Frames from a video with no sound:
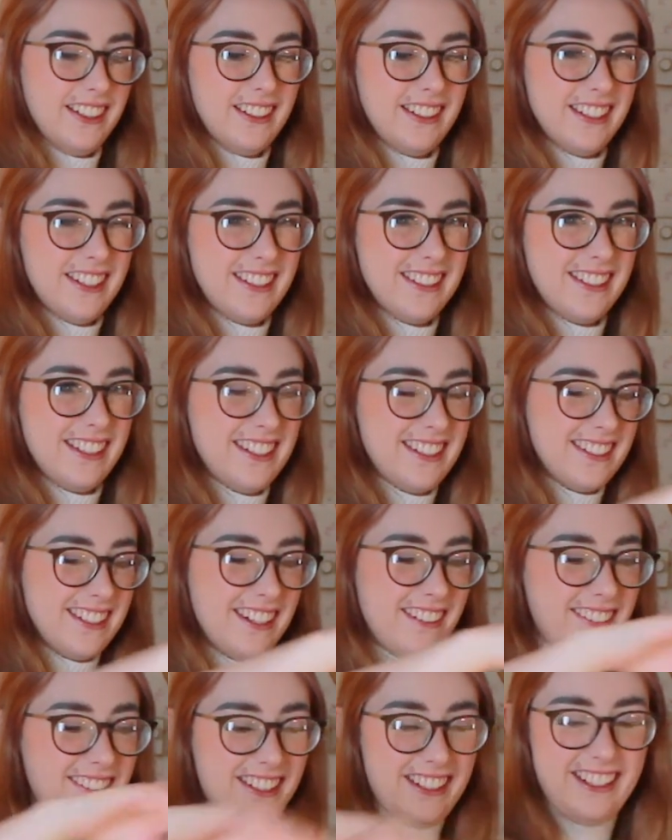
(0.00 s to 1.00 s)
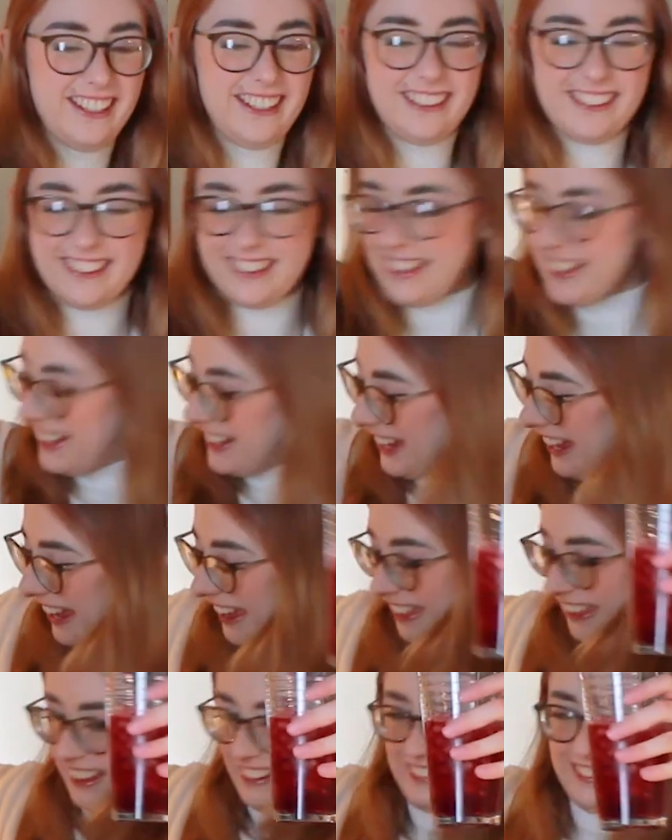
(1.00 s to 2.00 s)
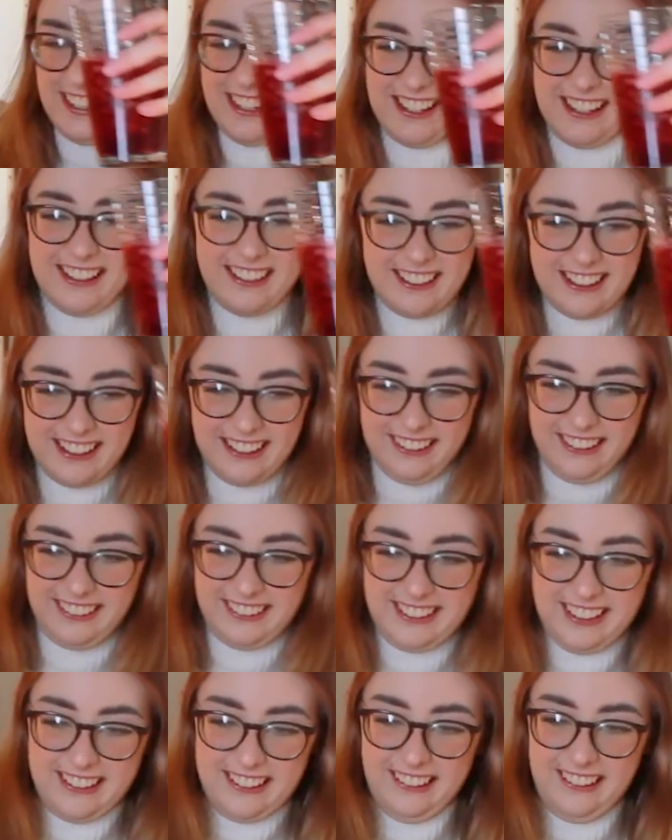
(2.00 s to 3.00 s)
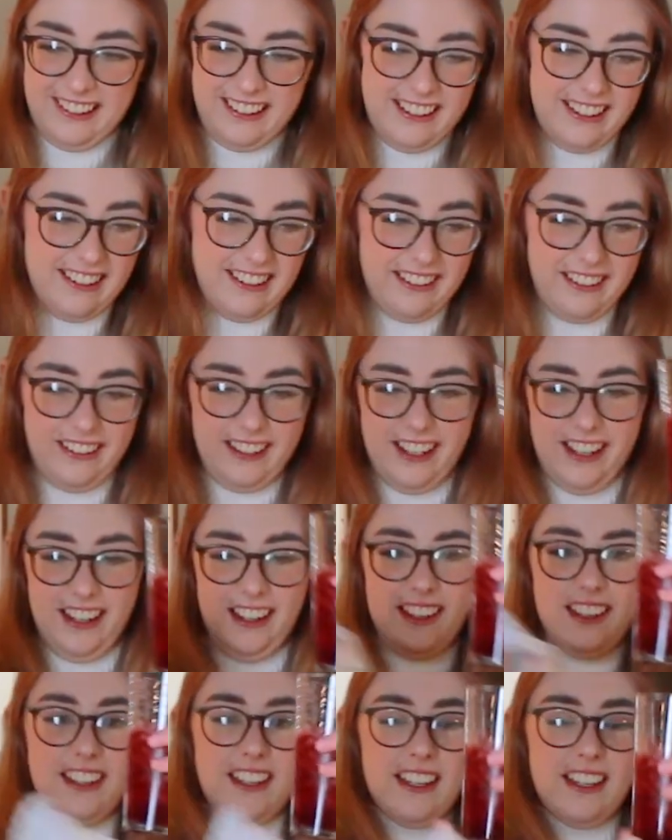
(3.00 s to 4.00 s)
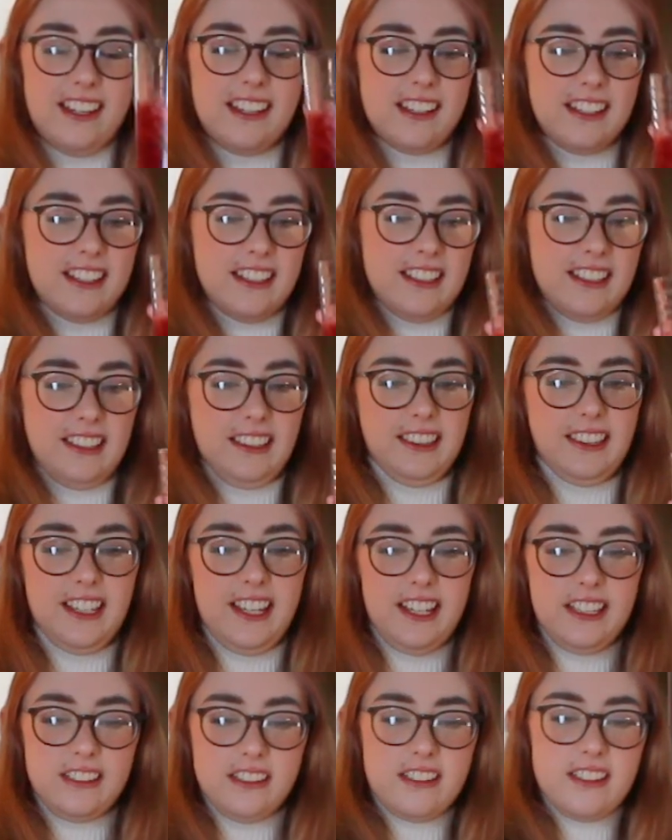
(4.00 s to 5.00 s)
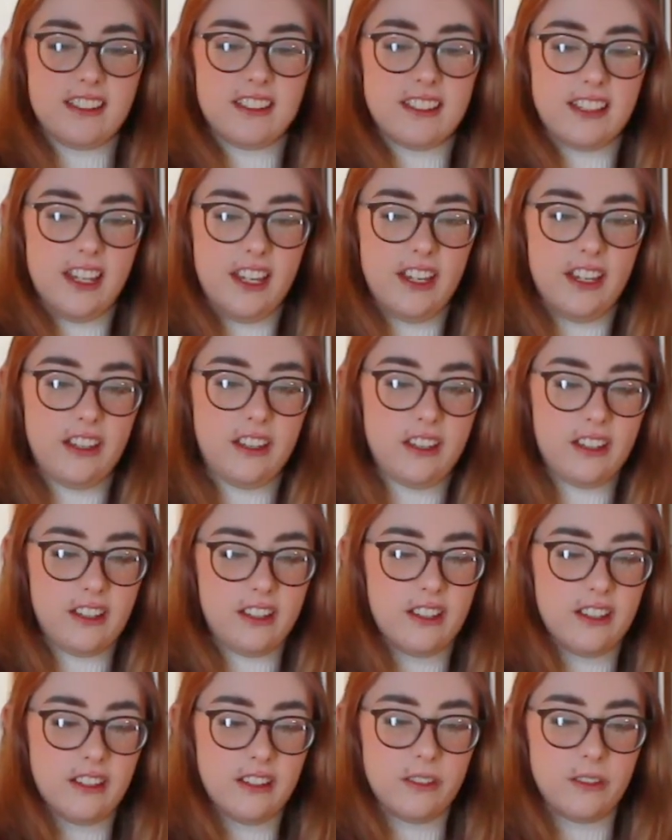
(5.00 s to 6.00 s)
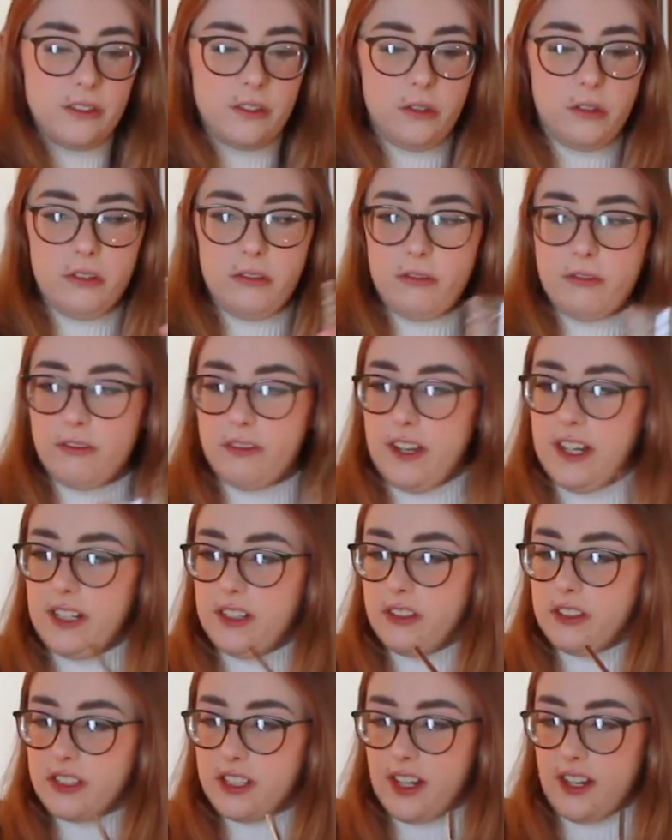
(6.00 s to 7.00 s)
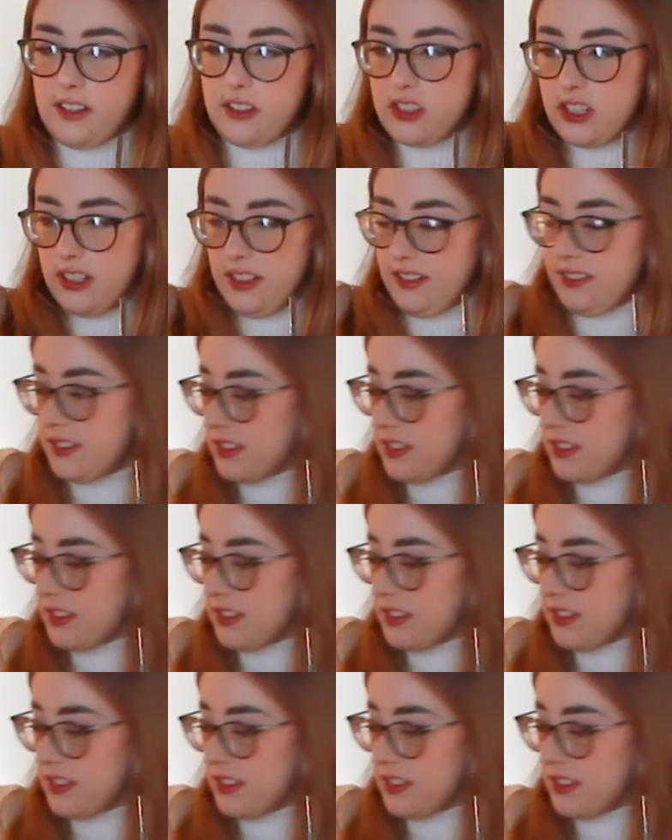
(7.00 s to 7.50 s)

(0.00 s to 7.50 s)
Doesn't that sound neat? I like that. I like that a lot. Okay. Let's do the final touches.